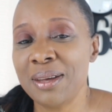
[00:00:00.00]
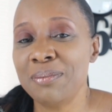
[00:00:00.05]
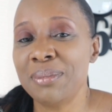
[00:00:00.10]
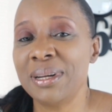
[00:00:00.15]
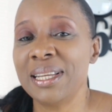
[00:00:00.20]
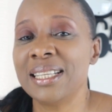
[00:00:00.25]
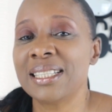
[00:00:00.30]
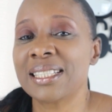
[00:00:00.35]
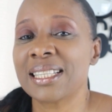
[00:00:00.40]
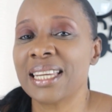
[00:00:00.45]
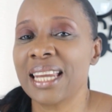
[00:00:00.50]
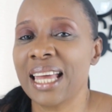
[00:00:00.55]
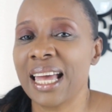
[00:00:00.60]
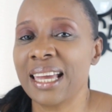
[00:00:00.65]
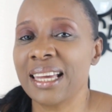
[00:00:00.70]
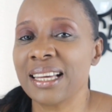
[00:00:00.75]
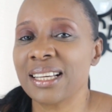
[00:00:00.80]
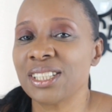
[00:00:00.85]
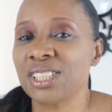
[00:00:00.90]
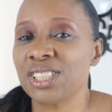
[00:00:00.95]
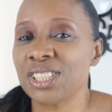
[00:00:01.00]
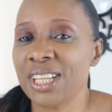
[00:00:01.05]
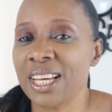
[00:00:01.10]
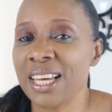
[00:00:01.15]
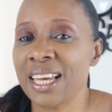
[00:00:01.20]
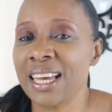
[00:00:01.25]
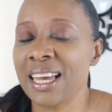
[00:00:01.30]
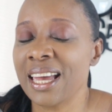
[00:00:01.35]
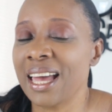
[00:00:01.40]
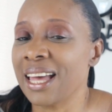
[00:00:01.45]
Please like,
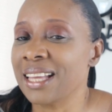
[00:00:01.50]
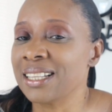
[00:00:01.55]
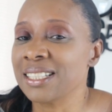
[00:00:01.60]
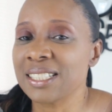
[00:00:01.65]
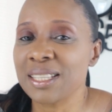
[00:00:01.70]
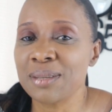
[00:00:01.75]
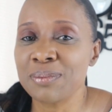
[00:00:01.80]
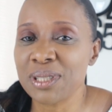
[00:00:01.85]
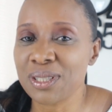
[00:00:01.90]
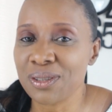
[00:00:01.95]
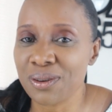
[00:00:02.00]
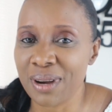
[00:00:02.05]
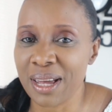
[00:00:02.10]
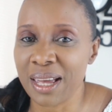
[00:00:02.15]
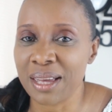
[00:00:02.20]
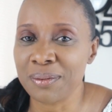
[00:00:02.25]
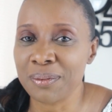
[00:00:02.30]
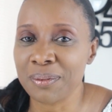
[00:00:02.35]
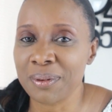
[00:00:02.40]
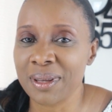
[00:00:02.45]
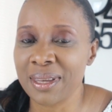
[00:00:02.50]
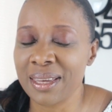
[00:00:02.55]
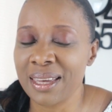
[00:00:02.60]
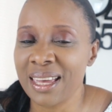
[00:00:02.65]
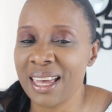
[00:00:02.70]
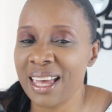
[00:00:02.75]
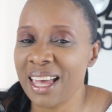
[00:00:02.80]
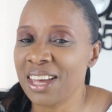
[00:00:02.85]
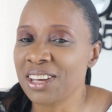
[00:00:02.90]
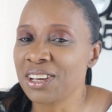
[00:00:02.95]
share and subscribe
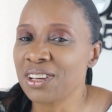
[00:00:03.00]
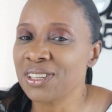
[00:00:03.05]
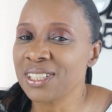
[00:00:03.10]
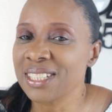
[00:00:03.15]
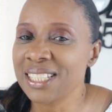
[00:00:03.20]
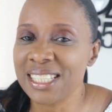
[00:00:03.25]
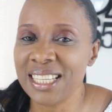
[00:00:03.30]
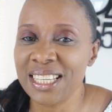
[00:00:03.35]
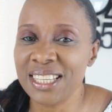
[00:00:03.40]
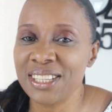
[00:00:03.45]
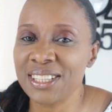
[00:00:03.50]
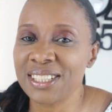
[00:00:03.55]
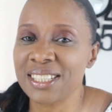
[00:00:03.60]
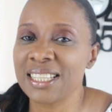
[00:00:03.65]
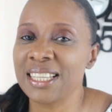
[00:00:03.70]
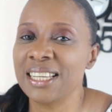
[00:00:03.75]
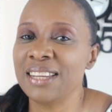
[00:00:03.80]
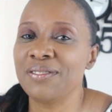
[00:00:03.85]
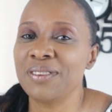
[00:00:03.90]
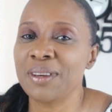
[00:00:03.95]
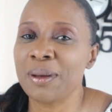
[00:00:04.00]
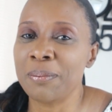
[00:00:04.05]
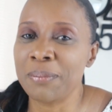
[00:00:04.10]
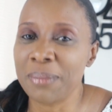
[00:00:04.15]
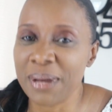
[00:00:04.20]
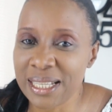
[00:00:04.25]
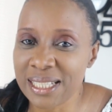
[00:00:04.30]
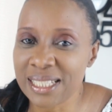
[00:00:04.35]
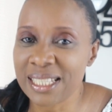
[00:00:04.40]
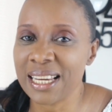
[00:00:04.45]
and continue to live your
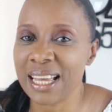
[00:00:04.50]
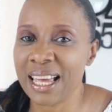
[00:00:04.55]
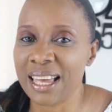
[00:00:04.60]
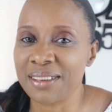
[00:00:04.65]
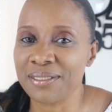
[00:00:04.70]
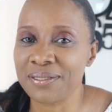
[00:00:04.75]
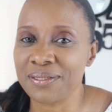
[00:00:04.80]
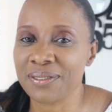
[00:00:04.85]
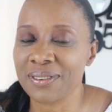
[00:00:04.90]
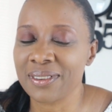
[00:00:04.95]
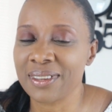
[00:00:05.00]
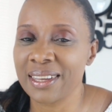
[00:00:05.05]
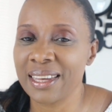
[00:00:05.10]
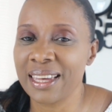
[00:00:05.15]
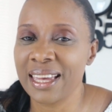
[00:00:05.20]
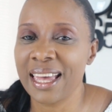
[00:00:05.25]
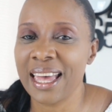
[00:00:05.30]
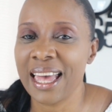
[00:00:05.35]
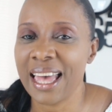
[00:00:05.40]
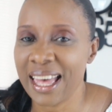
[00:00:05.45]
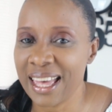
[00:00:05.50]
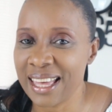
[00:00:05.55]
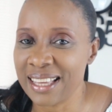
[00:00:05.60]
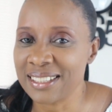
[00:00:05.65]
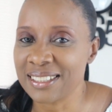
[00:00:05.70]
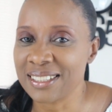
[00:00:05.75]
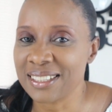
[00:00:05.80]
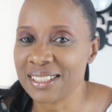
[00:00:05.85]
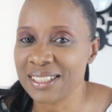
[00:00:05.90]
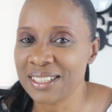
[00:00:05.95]
best life
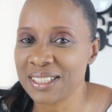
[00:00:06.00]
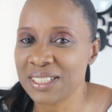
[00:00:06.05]
and